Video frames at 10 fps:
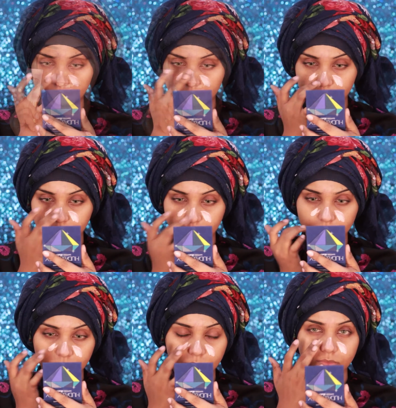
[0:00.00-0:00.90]

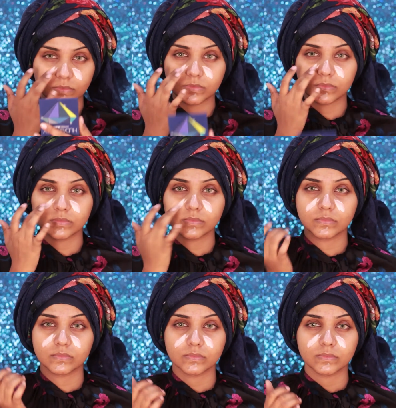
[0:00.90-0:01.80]

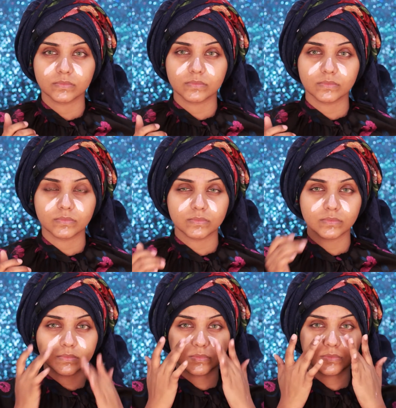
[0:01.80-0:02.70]

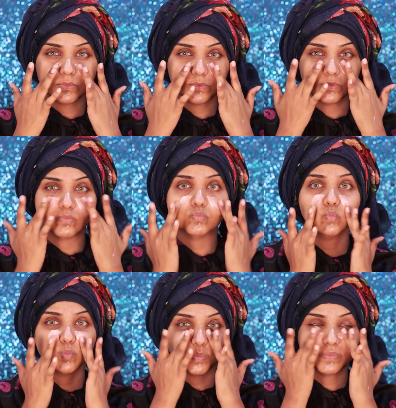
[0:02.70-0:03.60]

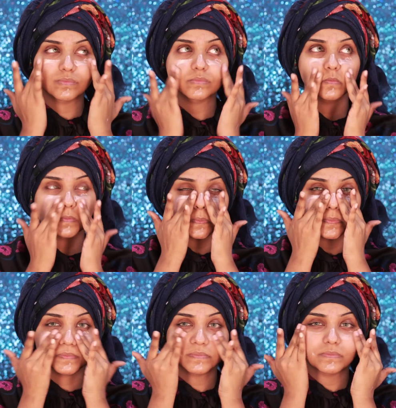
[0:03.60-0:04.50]

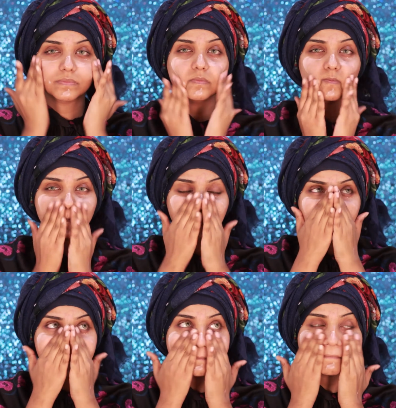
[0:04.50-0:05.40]

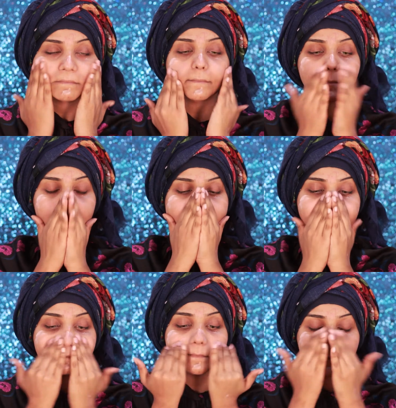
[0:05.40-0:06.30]

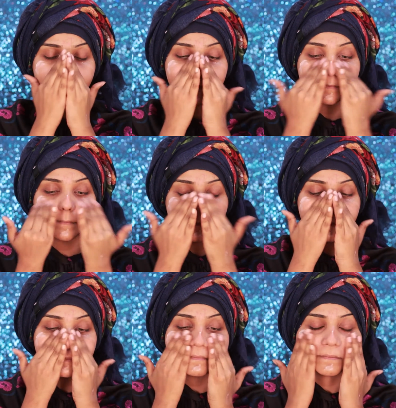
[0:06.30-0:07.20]

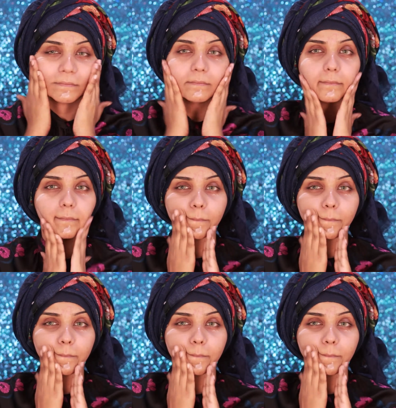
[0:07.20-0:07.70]
Nobody speaks.